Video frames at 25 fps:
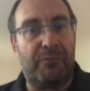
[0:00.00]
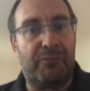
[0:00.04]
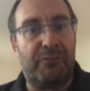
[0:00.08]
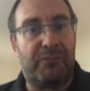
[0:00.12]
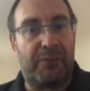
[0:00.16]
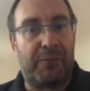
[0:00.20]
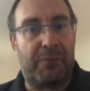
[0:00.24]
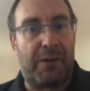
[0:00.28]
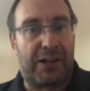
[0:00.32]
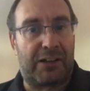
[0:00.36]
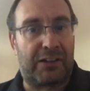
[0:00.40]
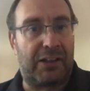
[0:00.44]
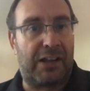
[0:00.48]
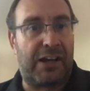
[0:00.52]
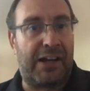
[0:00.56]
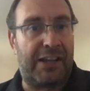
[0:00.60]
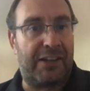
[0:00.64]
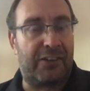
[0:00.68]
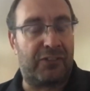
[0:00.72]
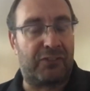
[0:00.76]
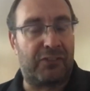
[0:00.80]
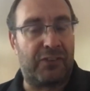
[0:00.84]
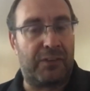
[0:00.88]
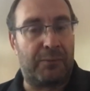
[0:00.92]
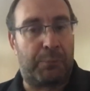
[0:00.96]
our
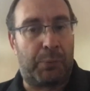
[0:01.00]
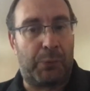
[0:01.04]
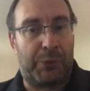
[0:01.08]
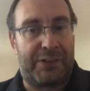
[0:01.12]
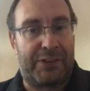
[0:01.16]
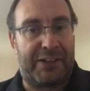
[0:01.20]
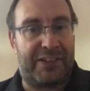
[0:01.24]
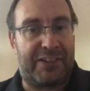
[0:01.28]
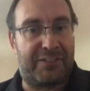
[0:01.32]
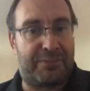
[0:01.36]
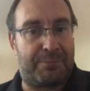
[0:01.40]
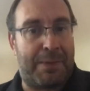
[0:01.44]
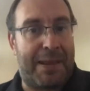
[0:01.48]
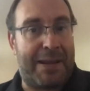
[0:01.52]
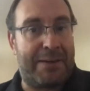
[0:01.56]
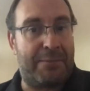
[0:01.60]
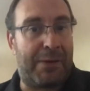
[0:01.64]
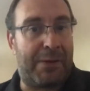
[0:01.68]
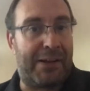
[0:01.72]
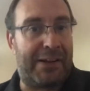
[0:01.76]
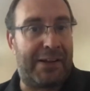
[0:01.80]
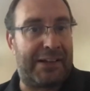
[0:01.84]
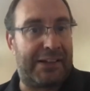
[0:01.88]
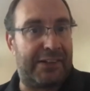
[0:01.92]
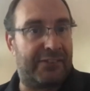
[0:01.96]
clients, from the point they spend
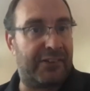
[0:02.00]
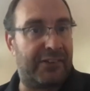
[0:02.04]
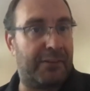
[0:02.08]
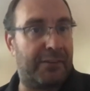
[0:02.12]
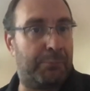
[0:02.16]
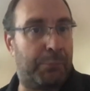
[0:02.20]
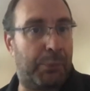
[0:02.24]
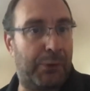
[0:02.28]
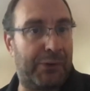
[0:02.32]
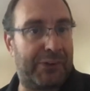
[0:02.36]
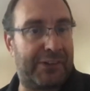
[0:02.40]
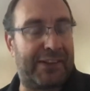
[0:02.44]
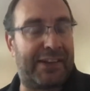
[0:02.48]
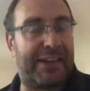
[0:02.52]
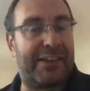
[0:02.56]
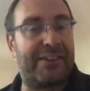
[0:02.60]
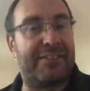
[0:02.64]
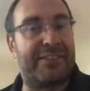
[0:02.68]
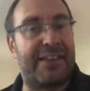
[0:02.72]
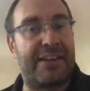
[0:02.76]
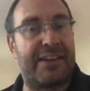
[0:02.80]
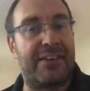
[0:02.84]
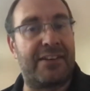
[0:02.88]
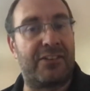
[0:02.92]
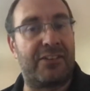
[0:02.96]
money to the point that they
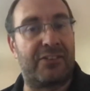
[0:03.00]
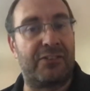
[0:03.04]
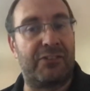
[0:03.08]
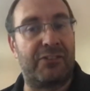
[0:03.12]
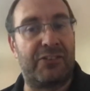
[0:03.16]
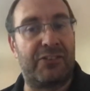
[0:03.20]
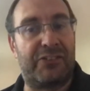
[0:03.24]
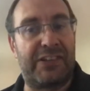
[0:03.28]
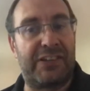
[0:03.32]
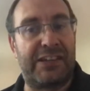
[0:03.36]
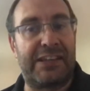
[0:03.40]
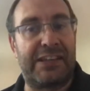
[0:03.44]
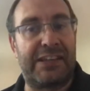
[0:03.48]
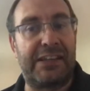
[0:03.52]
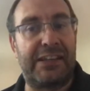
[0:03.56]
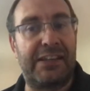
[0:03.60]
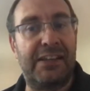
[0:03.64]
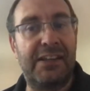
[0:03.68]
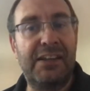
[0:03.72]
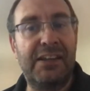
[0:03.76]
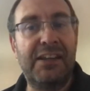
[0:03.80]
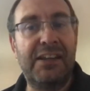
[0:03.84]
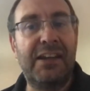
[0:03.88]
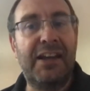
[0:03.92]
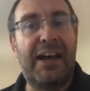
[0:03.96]
send us the receipt.
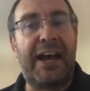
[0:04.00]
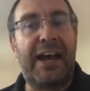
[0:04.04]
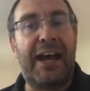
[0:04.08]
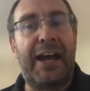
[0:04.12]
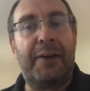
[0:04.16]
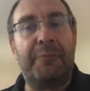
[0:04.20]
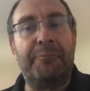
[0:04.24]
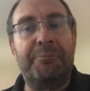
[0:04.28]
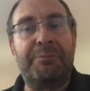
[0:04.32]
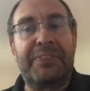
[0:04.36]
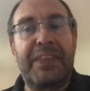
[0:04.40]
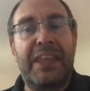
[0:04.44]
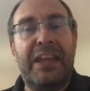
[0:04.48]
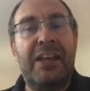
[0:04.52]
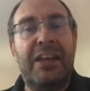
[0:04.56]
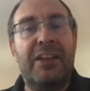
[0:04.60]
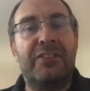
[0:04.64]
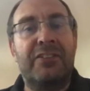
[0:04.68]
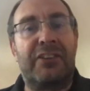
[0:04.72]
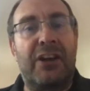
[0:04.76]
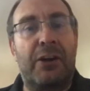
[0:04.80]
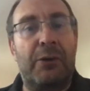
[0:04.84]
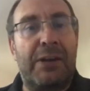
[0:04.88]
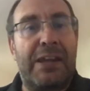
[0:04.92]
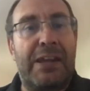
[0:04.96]

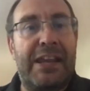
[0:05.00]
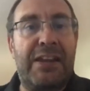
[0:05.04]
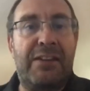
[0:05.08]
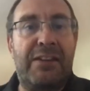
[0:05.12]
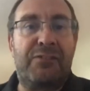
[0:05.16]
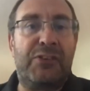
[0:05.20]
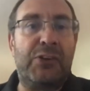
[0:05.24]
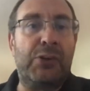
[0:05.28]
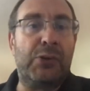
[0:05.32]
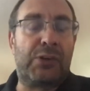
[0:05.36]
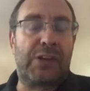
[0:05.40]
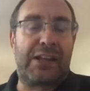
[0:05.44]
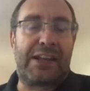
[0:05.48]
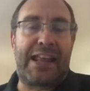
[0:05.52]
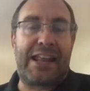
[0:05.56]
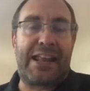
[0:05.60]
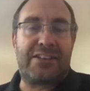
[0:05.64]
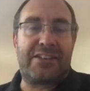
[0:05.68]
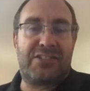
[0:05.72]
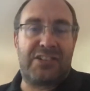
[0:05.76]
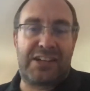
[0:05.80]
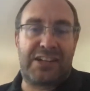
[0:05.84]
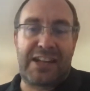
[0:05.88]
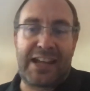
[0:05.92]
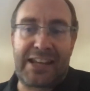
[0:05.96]
So if you can
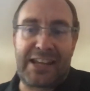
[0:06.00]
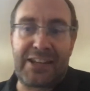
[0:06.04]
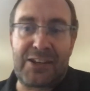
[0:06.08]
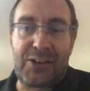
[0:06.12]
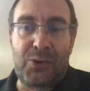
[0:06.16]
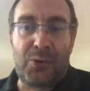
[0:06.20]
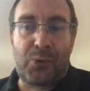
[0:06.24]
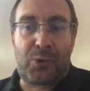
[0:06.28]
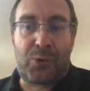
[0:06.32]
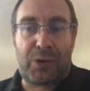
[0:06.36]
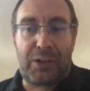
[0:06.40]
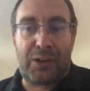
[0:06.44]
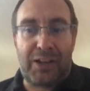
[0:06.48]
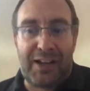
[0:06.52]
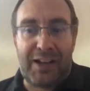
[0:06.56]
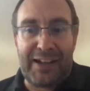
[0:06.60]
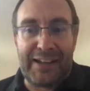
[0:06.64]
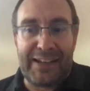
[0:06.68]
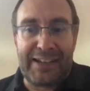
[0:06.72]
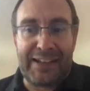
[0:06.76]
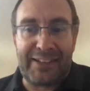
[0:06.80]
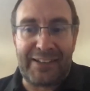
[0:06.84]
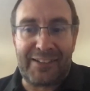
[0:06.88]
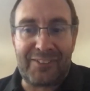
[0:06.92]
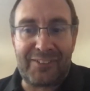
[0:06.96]
educate your
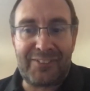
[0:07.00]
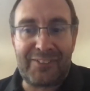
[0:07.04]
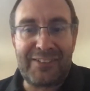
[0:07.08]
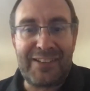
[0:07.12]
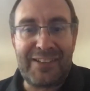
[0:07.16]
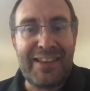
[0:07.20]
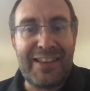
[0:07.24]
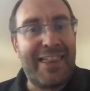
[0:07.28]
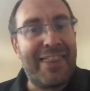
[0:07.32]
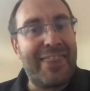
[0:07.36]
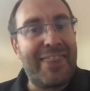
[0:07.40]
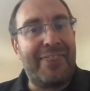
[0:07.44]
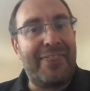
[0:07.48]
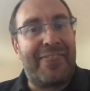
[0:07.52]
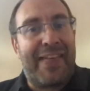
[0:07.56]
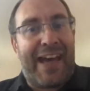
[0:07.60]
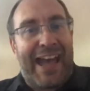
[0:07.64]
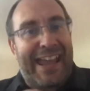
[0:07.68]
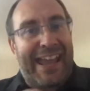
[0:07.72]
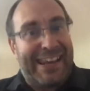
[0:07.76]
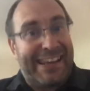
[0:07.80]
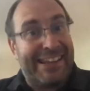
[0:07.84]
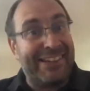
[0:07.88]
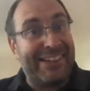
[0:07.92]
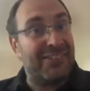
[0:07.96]
clients,
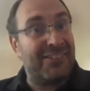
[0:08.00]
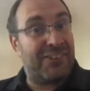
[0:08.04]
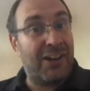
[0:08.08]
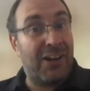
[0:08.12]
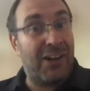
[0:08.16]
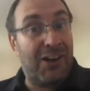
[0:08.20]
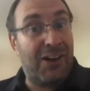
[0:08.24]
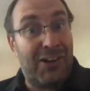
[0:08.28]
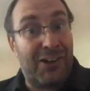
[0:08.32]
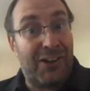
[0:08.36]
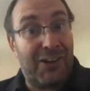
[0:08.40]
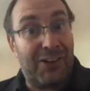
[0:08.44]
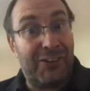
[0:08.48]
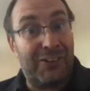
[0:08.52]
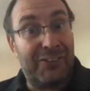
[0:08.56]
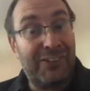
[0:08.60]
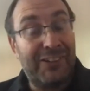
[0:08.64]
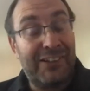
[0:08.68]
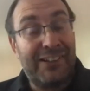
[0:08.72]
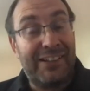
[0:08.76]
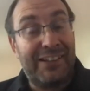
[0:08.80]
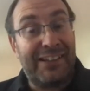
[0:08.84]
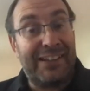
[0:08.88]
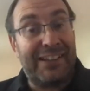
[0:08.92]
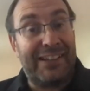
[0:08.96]
that in
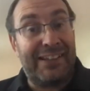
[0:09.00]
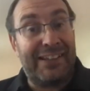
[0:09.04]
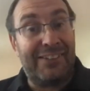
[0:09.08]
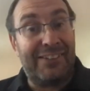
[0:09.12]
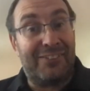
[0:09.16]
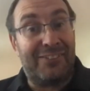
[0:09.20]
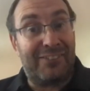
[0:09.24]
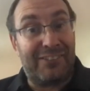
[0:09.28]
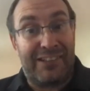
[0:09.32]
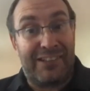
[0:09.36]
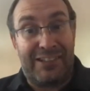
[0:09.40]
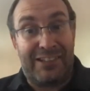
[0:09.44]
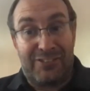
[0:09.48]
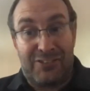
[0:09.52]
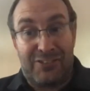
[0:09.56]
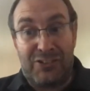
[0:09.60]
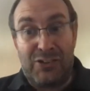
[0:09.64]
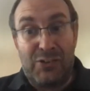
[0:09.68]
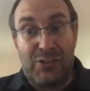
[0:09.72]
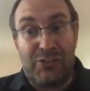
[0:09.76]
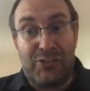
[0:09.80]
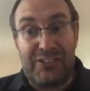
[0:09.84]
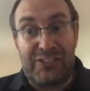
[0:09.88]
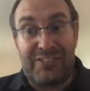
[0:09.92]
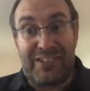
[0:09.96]
turn is
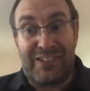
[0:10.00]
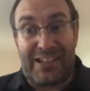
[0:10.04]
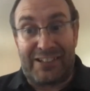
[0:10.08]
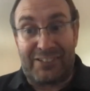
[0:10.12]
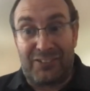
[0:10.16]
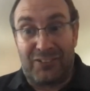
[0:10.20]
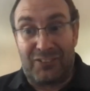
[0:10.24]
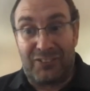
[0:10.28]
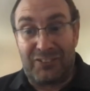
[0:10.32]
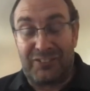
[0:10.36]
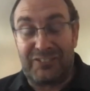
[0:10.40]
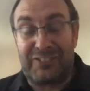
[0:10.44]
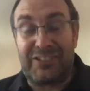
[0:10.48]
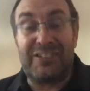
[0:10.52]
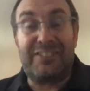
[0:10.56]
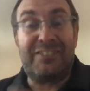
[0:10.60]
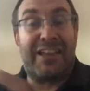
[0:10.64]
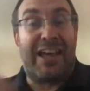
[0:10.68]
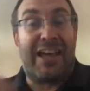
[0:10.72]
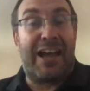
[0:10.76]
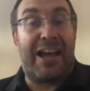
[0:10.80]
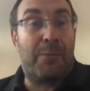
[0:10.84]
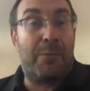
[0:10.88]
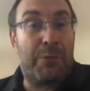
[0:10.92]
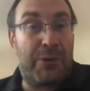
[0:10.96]
using technology
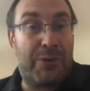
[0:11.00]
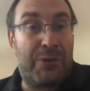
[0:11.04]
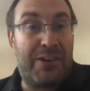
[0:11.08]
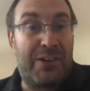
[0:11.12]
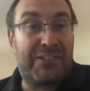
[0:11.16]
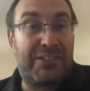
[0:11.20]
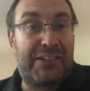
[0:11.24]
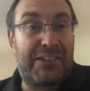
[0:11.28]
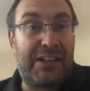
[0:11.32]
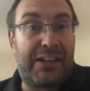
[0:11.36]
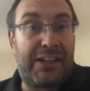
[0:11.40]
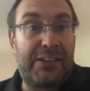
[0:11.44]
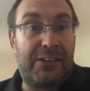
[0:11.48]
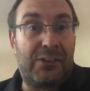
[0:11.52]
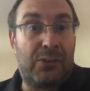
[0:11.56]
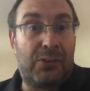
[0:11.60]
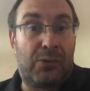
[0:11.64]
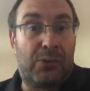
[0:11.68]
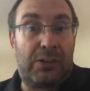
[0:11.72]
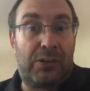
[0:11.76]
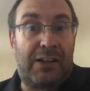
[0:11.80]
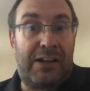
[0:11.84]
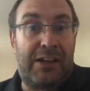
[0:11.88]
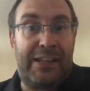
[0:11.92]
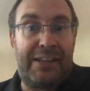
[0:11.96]
to help you educate your
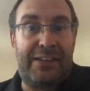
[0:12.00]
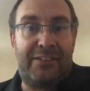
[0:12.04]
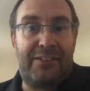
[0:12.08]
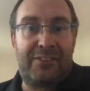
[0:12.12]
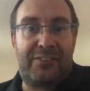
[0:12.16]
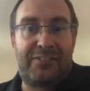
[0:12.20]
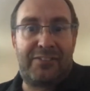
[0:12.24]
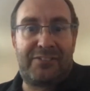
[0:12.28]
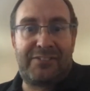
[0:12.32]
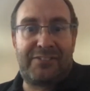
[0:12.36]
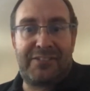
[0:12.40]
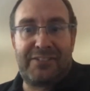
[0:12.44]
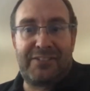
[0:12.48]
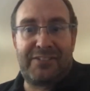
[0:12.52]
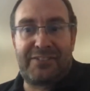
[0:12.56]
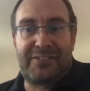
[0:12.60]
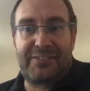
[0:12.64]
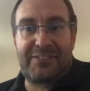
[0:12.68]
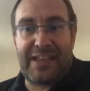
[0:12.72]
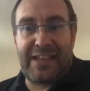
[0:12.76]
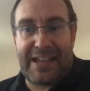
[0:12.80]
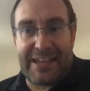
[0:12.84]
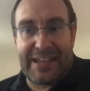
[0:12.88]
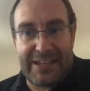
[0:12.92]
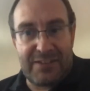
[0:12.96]
clients, to
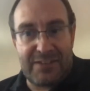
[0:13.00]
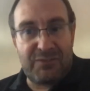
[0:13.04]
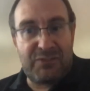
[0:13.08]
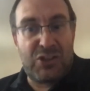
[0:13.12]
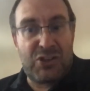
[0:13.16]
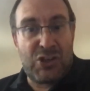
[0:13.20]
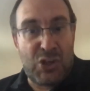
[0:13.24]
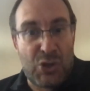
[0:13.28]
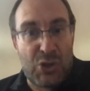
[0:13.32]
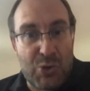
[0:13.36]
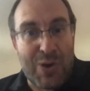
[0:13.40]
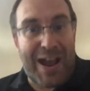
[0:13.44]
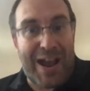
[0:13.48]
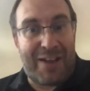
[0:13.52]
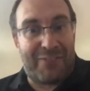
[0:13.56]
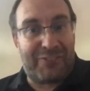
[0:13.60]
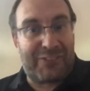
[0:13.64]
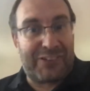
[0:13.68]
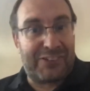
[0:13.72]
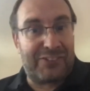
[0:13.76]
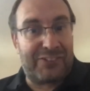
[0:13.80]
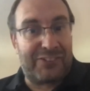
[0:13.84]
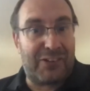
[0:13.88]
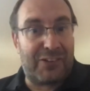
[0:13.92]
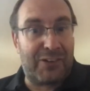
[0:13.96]
save you
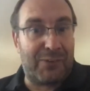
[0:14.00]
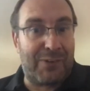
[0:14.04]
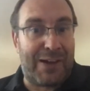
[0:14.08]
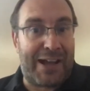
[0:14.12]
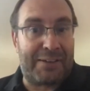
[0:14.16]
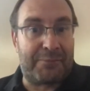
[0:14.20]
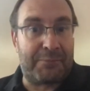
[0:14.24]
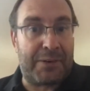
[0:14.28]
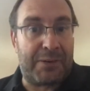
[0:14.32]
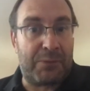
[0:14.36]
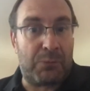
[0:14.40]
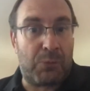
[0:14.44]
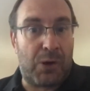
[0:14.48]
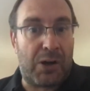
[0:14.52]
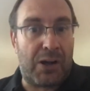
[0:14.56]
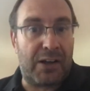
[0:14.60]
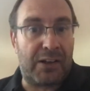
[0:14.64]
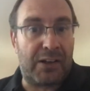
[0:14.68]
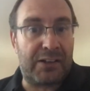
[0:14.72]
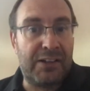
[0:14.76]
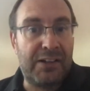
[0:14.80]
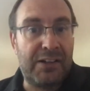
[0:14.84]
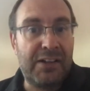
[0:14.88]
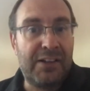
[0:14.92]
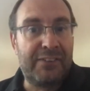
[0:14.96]
having to do admin
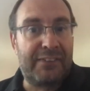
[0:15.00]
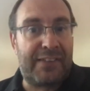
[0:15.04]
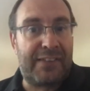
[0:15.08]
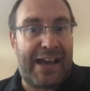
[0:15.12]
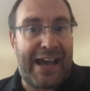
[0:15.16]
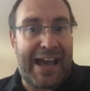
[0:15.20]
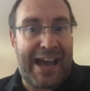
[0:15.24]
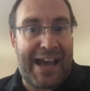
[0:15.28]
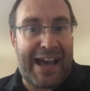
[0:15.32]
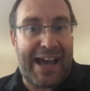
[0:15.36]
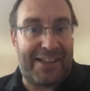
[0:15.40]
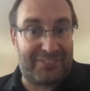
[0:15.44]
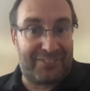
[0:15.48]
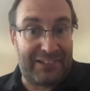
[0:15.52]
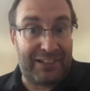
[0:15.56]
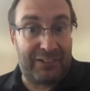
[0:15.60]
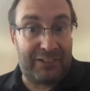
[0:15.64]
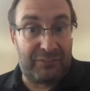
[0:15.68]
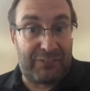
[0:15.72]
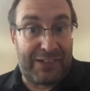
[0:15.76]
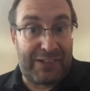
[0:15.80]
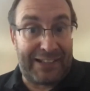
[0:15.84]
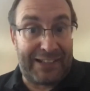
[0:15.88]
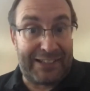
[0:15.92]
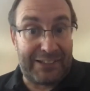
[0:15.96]
work that adds
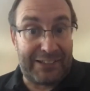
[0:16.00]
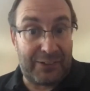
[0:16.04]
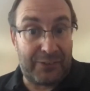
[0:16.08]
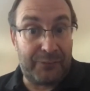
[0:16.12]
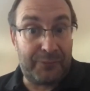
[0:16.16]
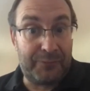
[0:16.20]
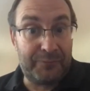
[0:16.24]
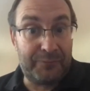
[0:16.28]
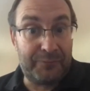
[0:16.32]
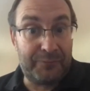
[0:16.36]
little value.